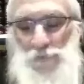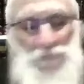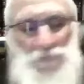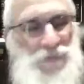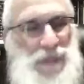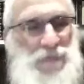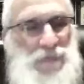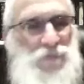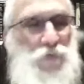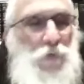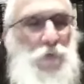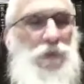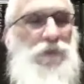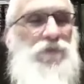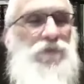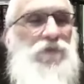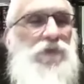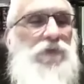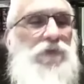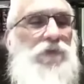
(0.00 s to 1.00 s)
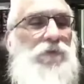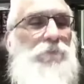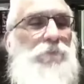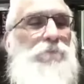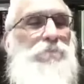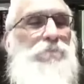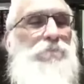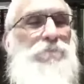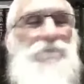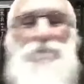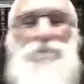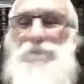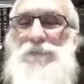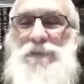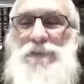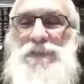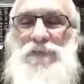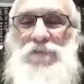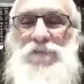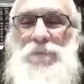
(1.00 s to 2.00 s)
that's going to
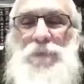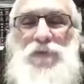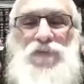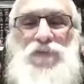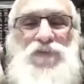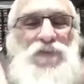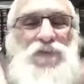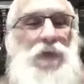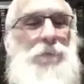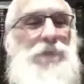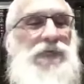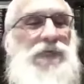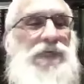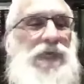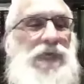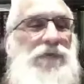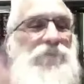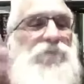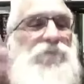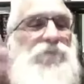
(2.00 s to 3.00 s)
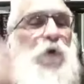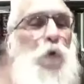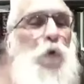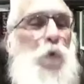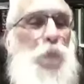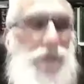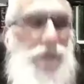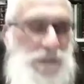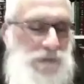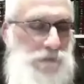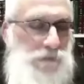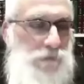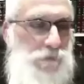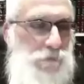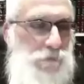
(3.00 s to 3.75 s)
give him a stomach ache for a week.